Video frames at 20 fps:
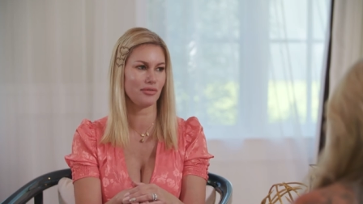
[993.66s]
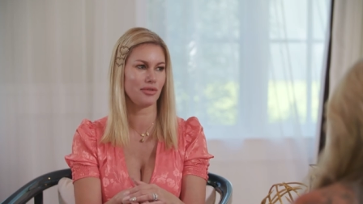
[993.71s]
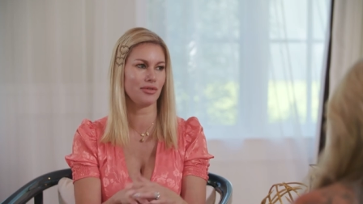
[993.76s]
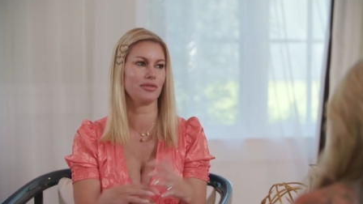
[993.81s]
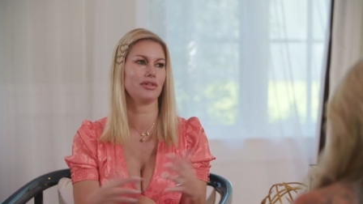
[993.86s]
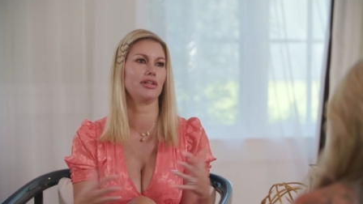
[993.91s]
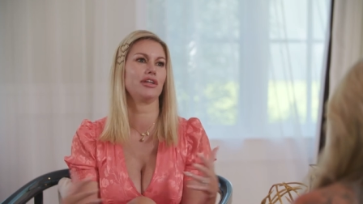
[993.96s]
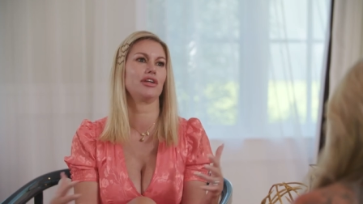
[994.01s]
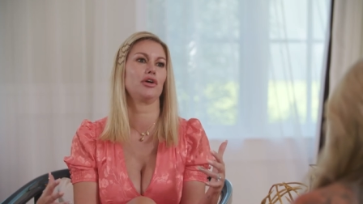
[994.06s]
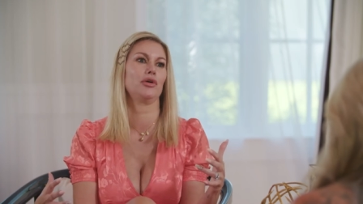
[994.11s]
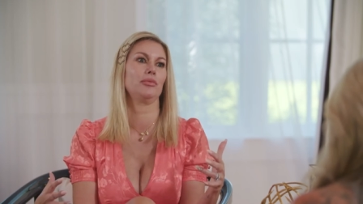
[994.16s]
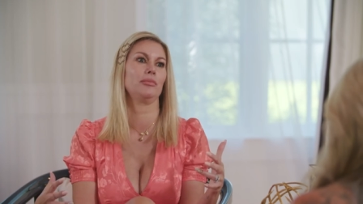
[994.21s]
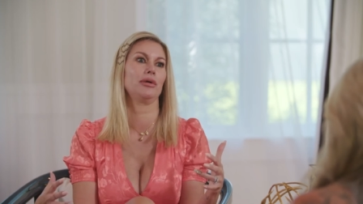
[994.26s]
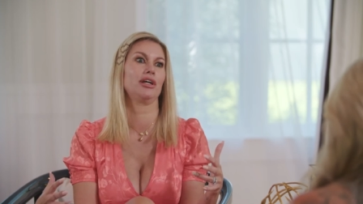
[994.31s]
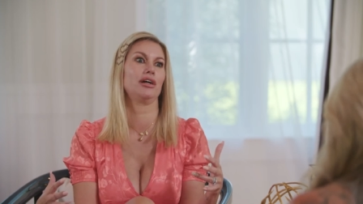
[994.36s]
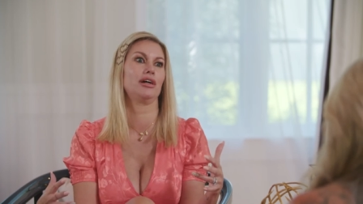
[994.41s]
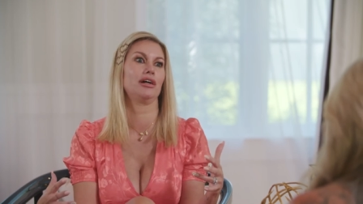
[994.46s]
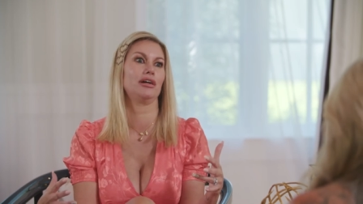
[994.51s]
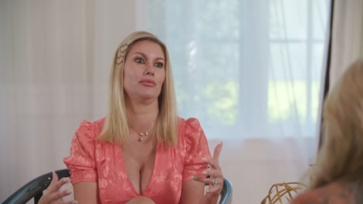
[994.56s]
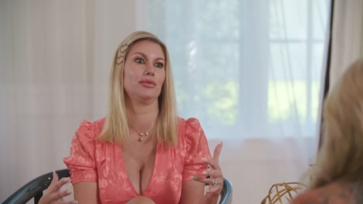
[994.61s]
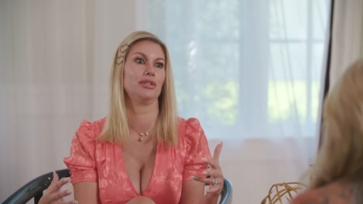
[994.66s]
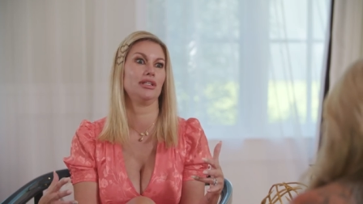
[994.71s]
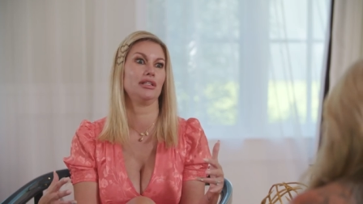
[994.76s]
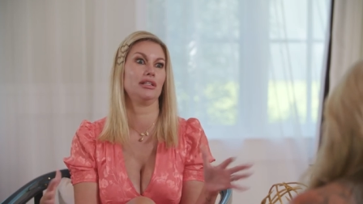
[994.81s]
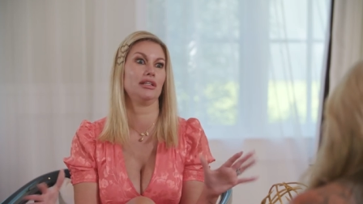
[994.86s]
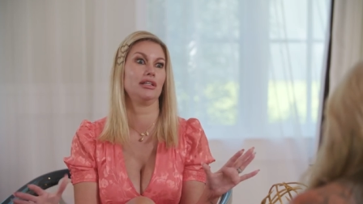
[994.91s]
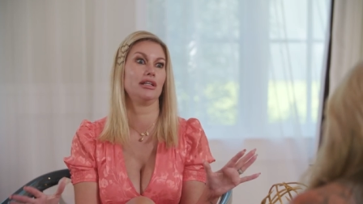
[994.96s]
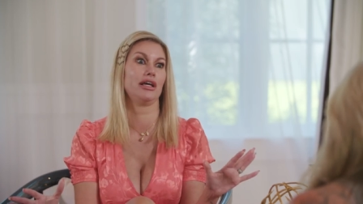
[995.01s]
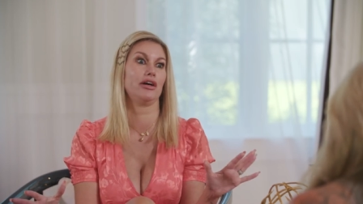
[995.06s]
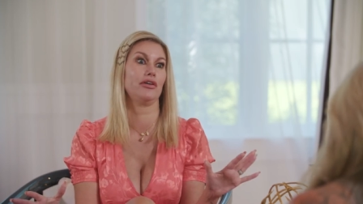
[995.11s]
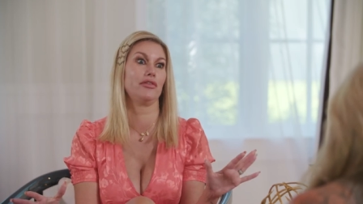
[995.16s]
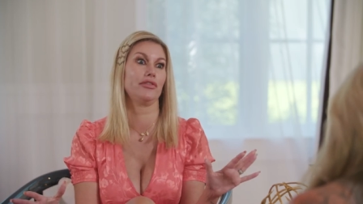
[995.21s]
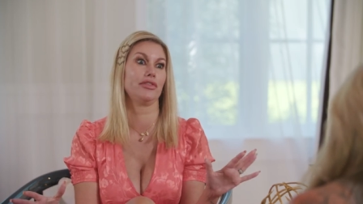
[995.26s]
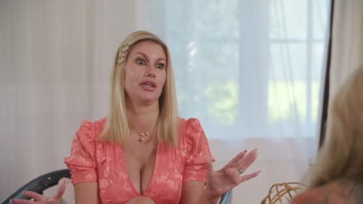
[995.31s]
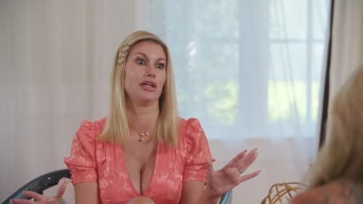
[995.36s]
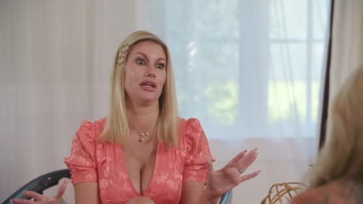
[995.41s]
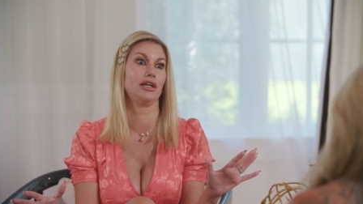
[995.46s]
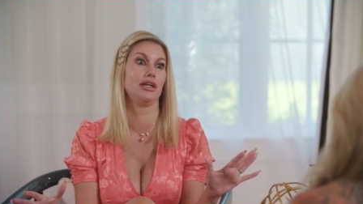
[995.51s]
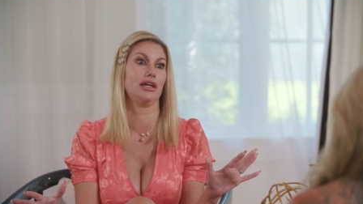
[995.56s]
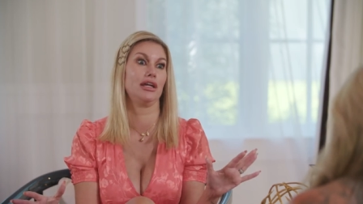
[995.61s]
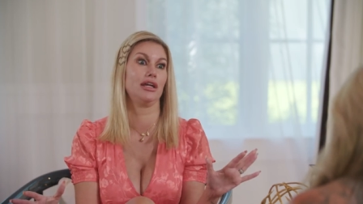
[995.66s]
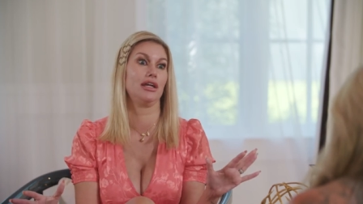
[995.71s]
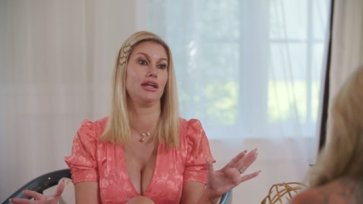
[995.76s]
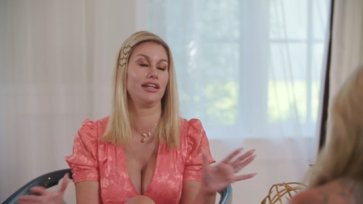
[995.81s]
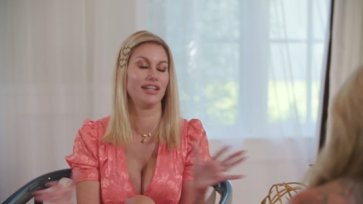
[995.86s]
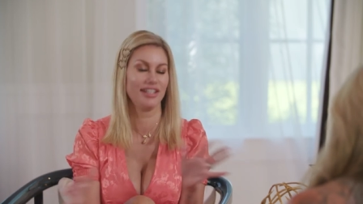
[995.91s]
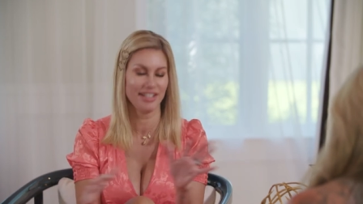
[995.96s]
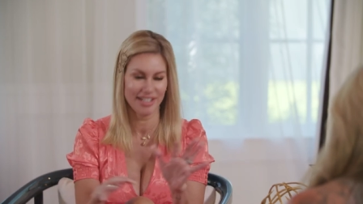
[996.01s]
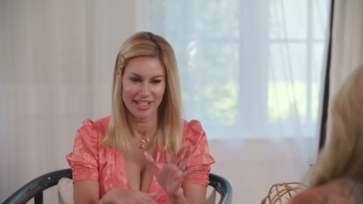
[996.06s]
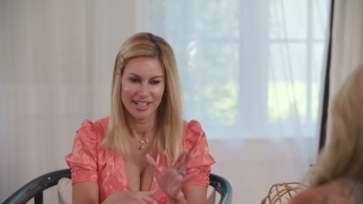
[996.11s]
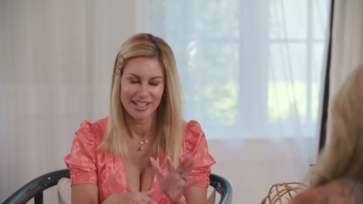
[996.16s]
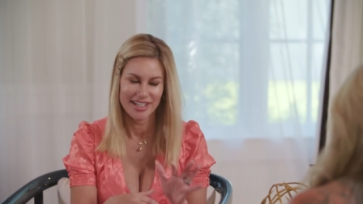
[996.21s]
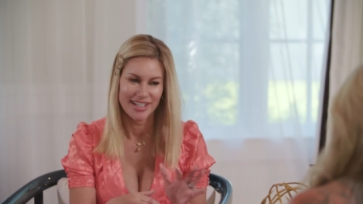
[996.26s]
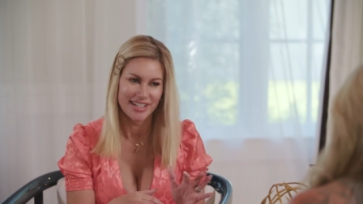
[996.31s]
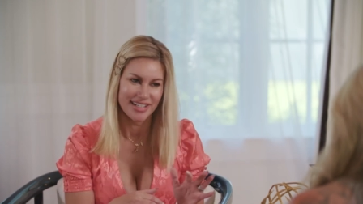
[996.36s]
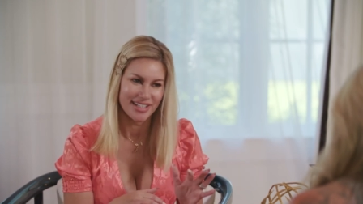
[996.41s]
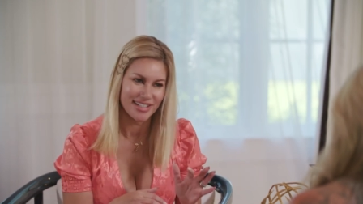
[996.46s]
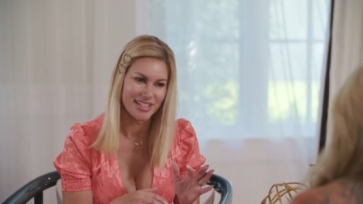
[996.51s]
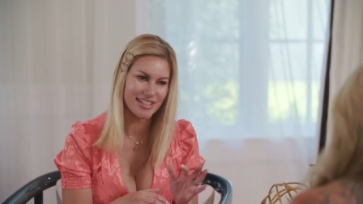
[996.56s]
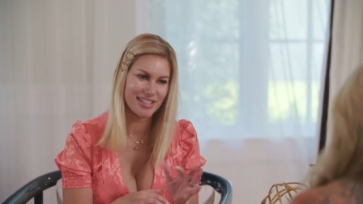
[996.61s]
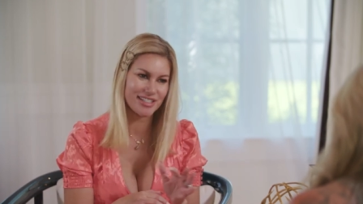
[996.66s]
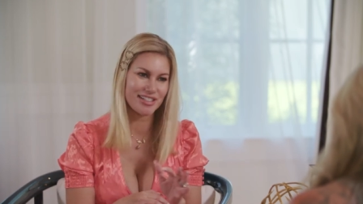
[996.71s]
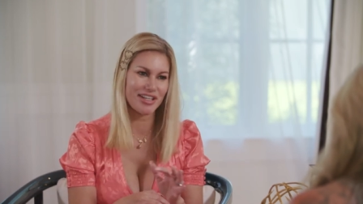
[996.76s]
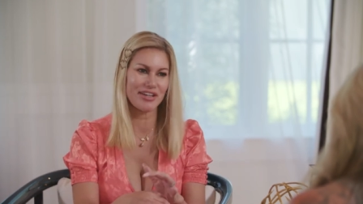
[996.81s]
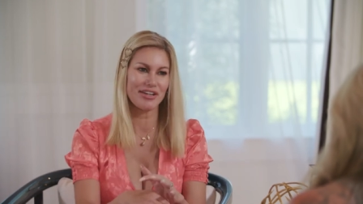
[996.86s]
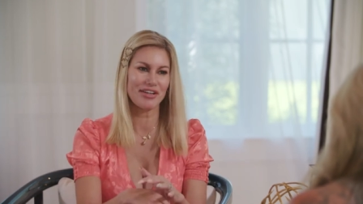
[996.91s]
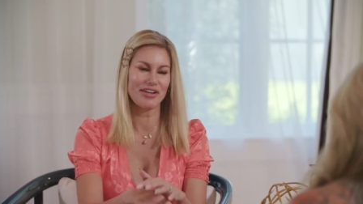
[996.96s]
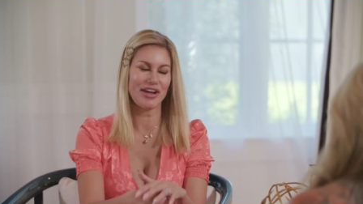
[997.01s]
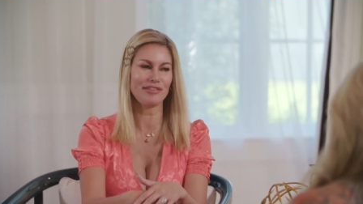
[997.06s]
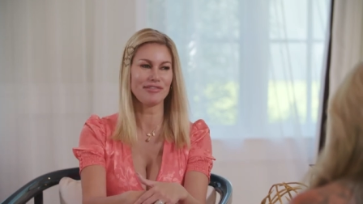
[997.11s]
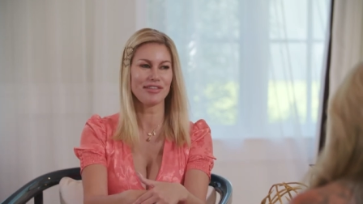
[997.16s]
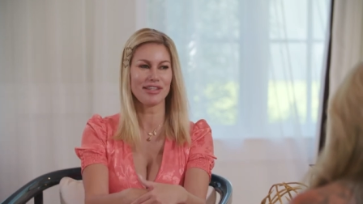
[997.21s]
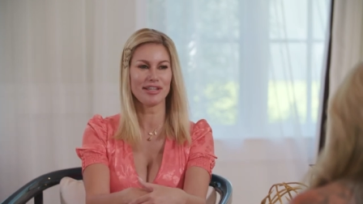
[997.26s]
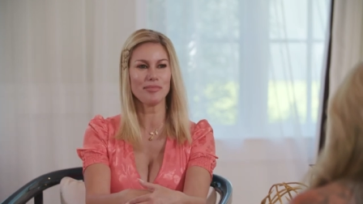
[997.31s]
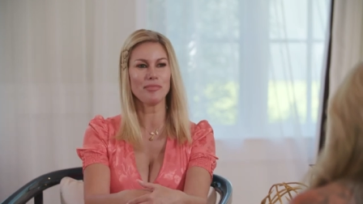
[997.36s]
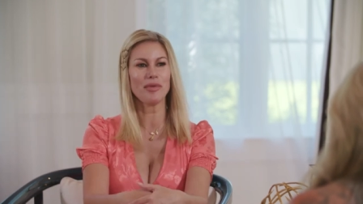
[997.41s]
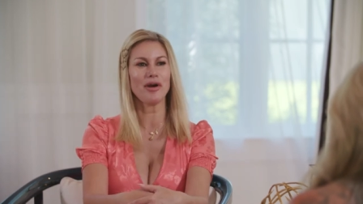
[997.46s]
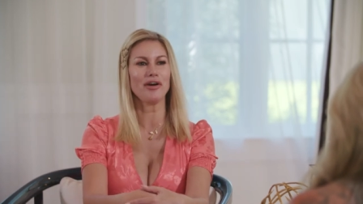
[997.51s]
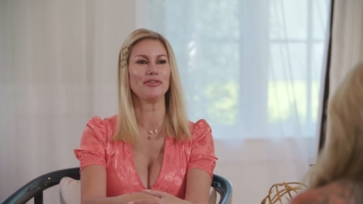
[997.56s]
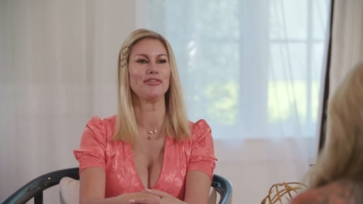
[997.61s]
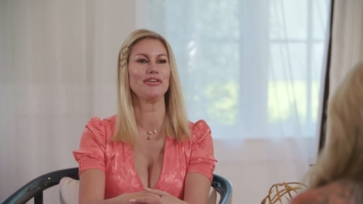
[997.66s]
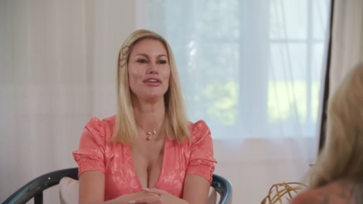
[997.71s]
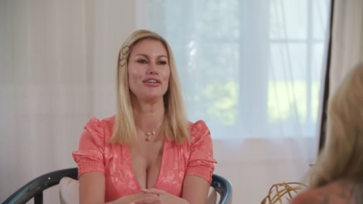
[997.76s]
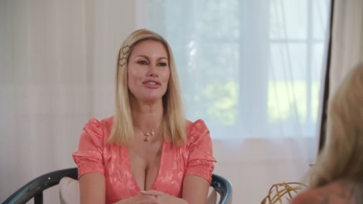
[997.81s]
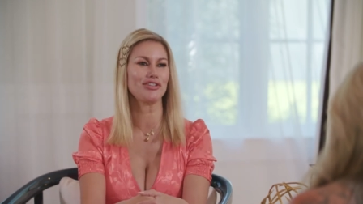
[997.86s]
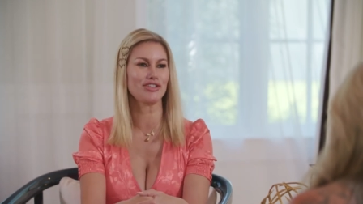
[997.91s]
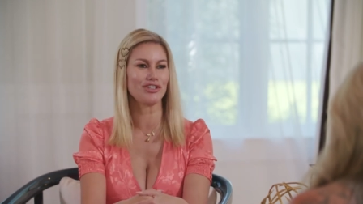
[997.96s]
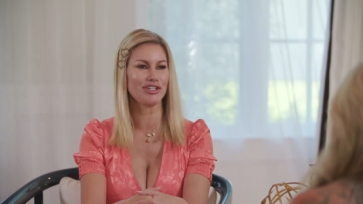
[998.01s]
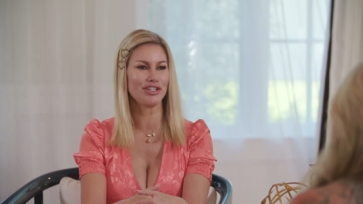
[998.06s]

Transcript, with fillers: we were like, oh my God, we need to eat healthy. Yeah, yeah. So everything so in moderation,